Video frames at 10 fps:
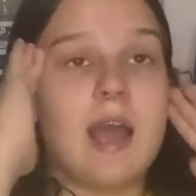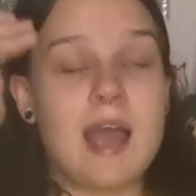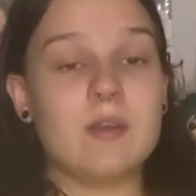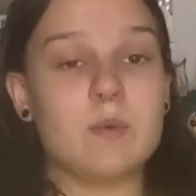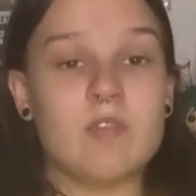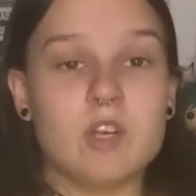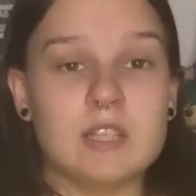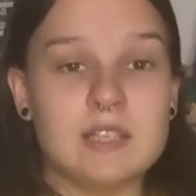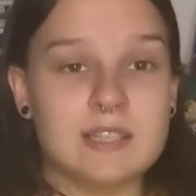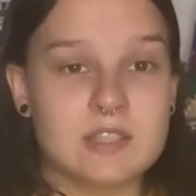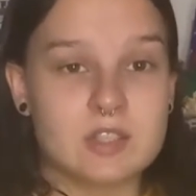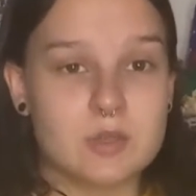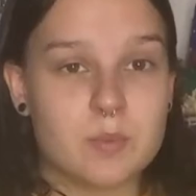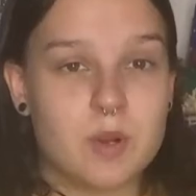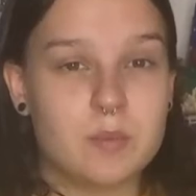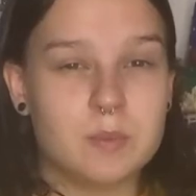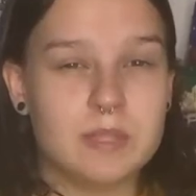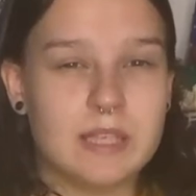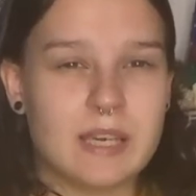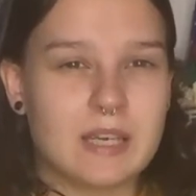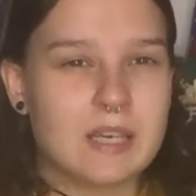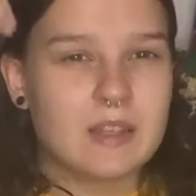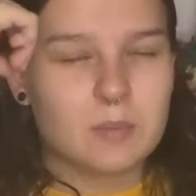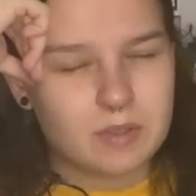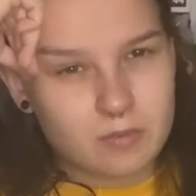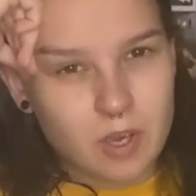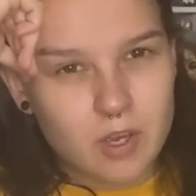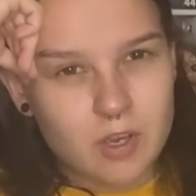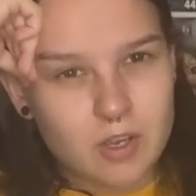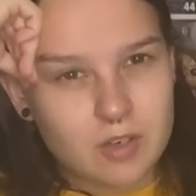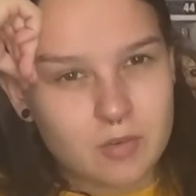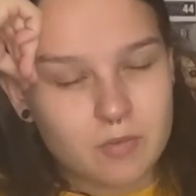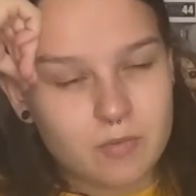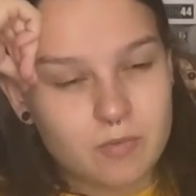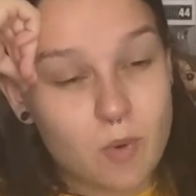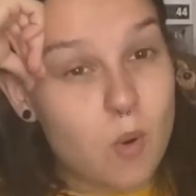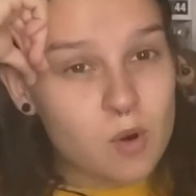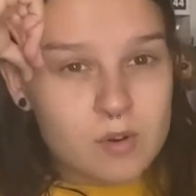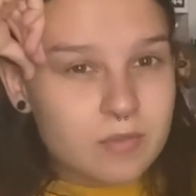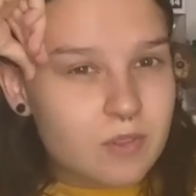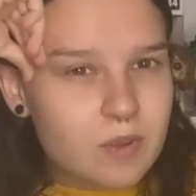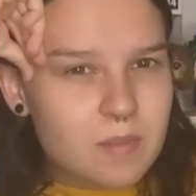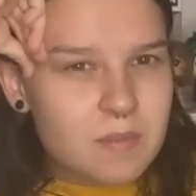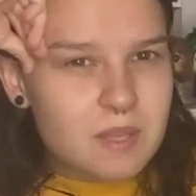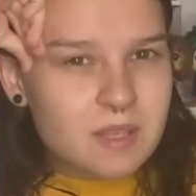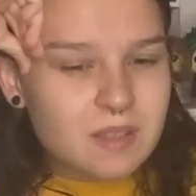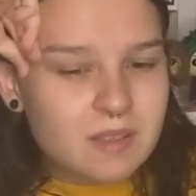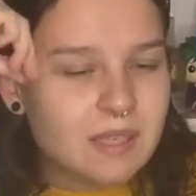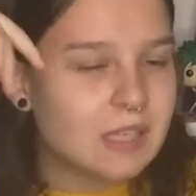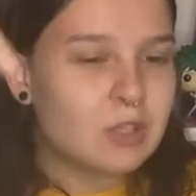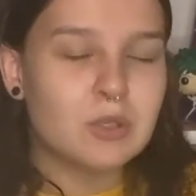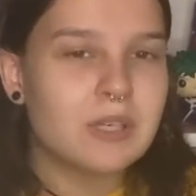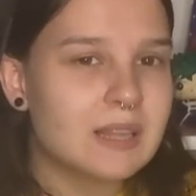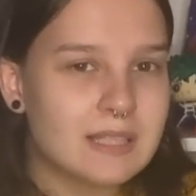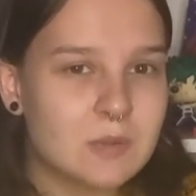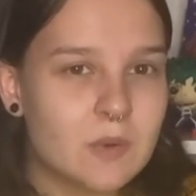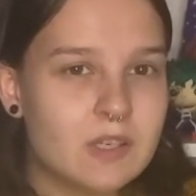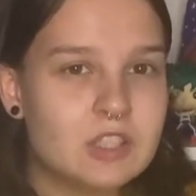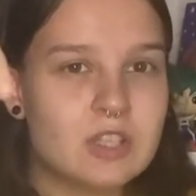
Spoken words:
And we've only listened to probably, like, I think we've heard 4 of them, including this one.